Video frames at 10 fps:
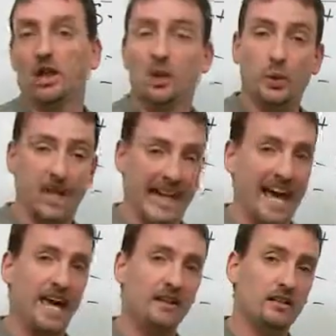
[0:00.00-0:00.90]
You
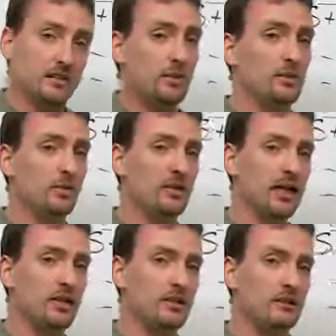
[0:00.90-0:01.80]
can include the
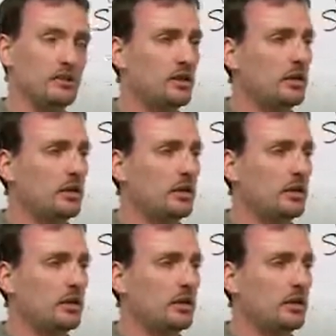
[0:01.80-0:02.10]
agent.